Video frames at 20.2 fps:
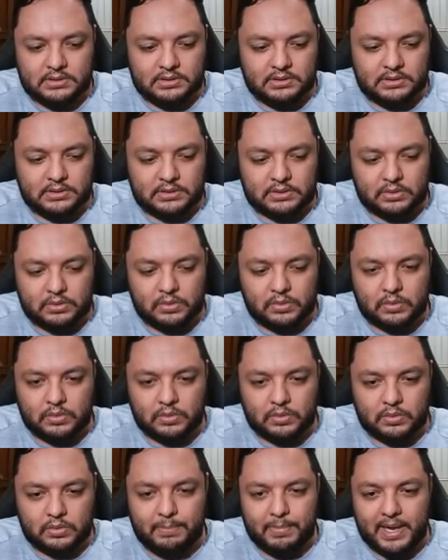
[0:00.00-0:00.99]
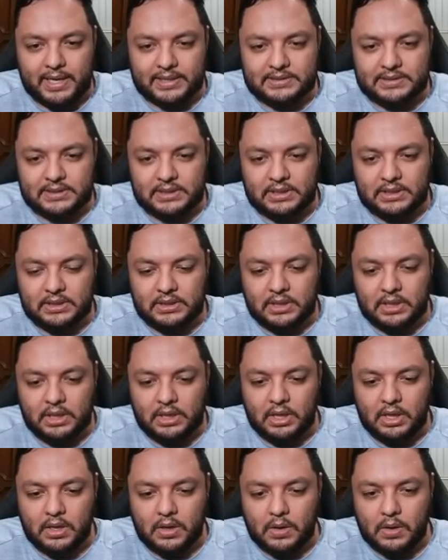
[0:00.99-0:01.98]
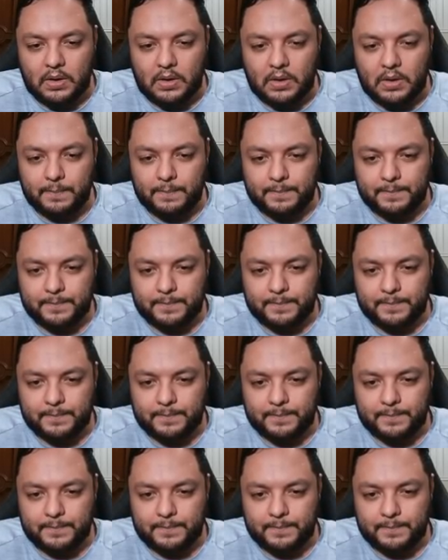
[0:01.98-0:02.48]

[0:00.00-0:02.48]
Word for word: So advancing the um,